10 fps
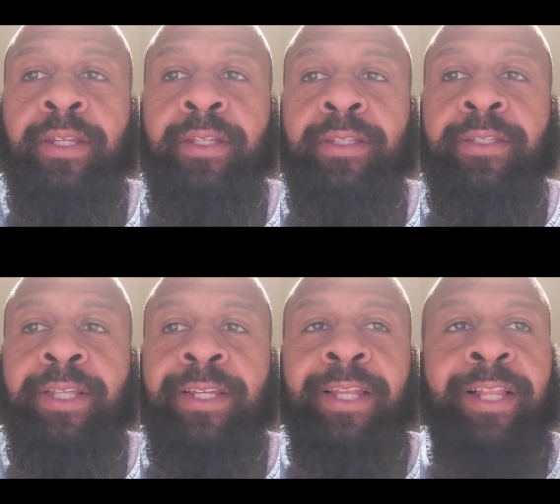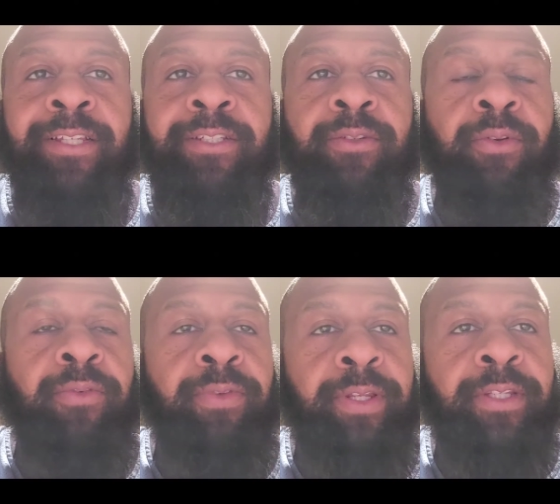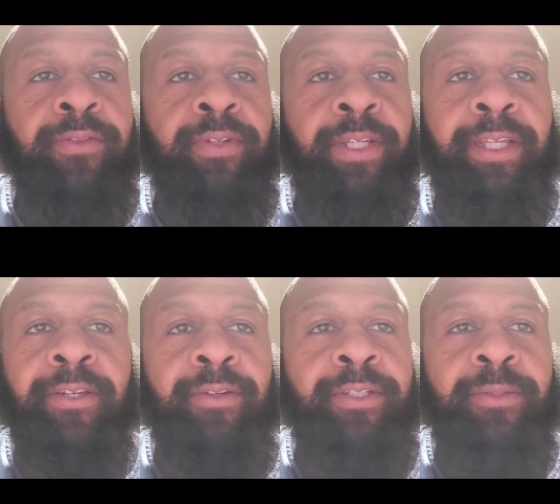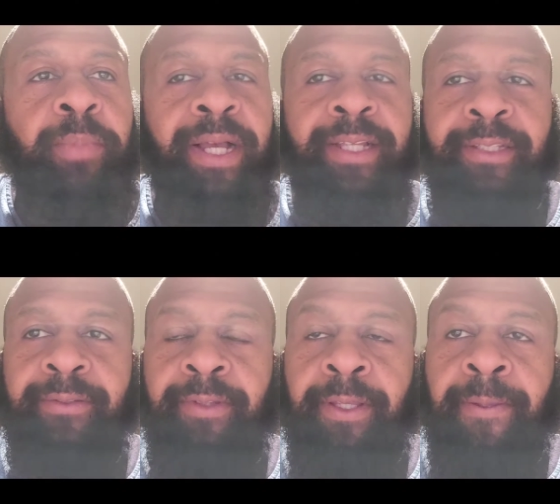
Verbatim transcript: is technology or fitness related or just positive